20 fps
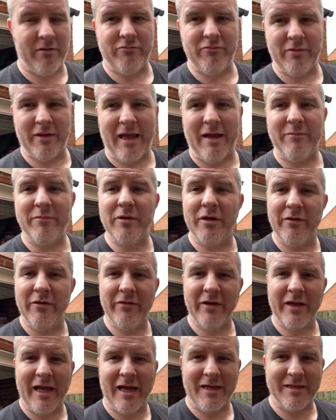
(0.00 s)
cam cover
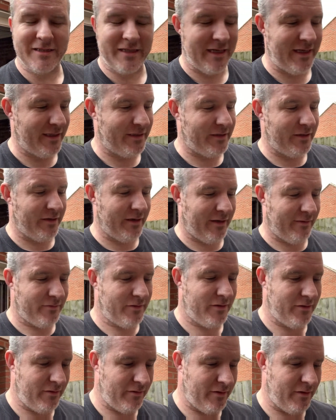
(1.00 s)
gaskets. You're going to have to
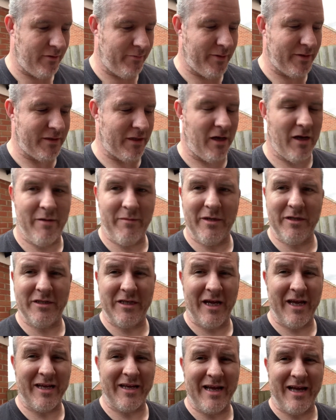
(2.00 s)
do the upper timing
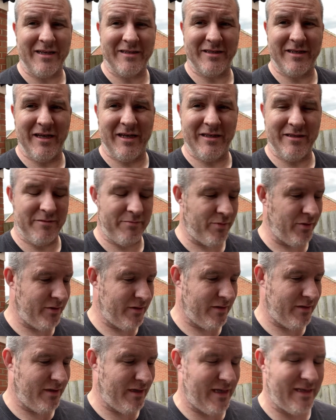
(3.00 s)
chain gaskets, and
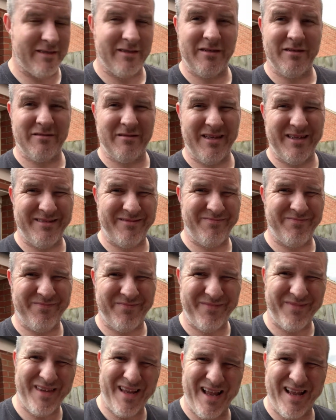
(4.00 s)

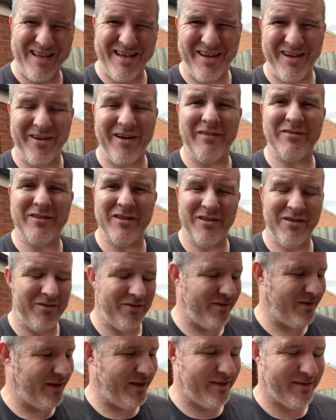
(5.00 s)
you're going to have to do
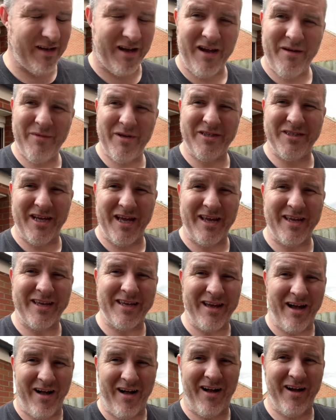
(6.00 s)
the timing chain
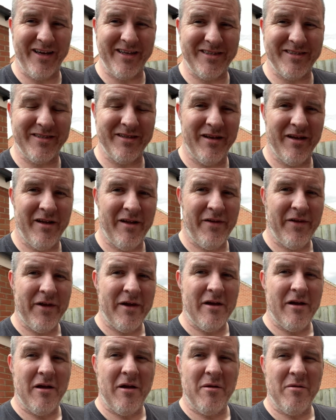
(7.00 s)
guides.
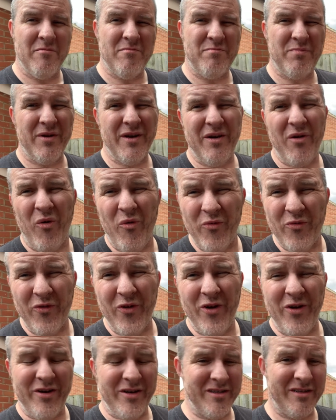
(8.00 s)
But in all
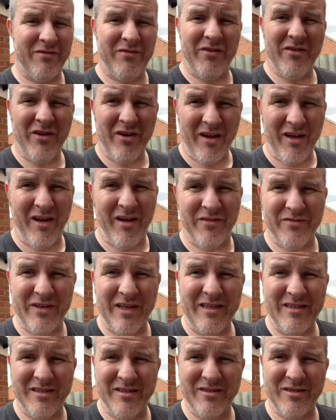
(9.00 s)
fairness, if you've got a half
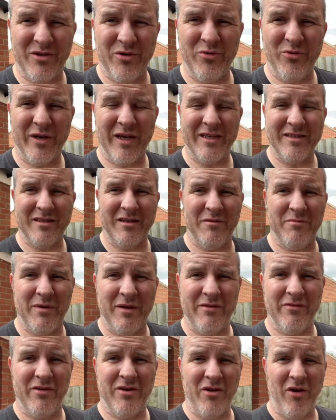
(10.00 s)
decent toolkit and a bit
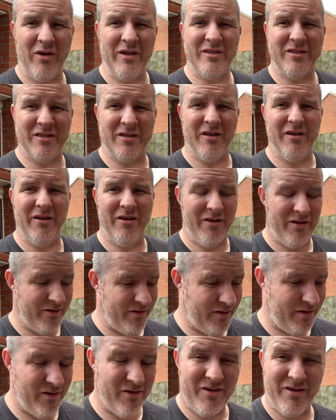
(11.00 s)
of a knowledge to learn,
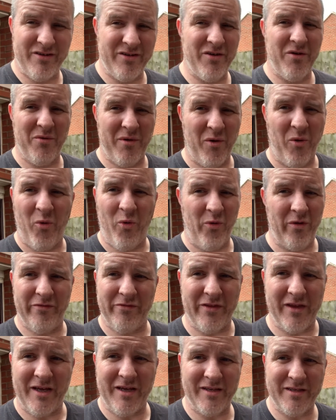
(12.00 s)
you can do all of
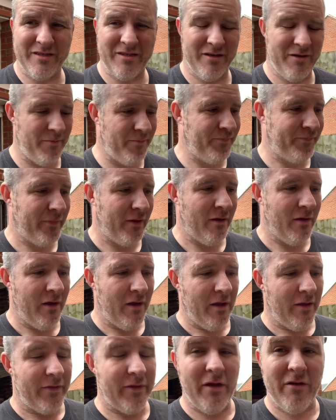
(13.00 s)
this.
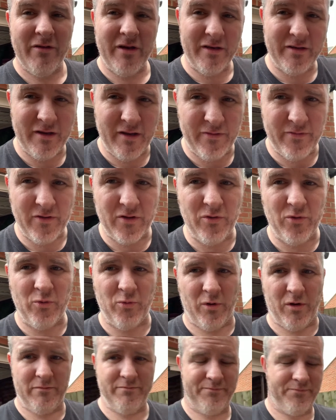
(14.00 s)
The only difficult
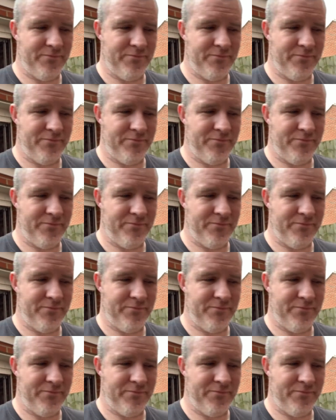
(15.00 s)
one,